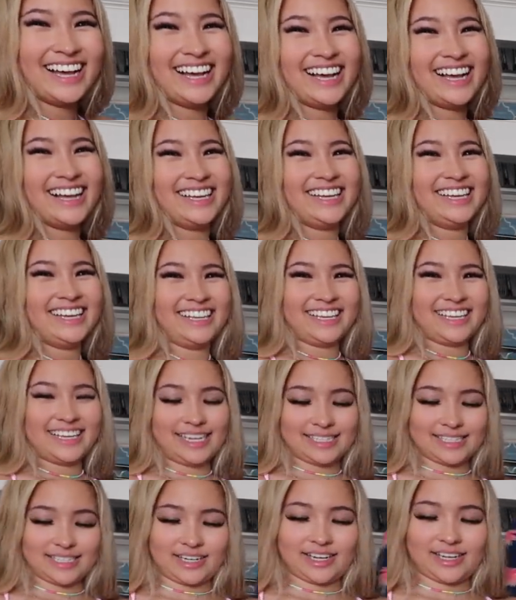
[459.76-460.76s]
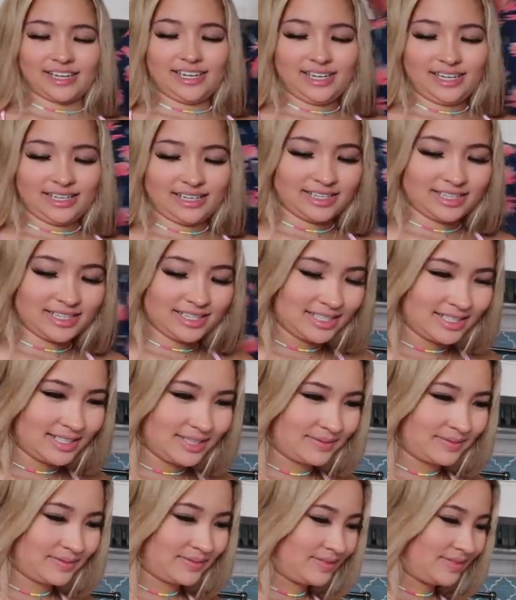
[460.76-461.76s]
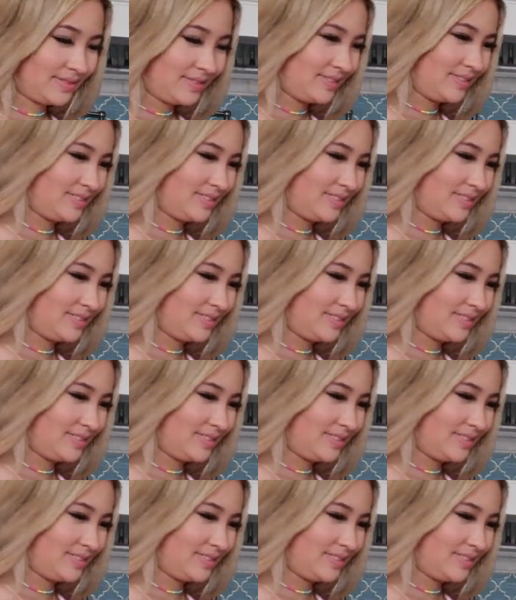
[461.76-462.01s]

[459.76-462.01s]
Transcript: bro. Nice. Yeah, it's a blessing.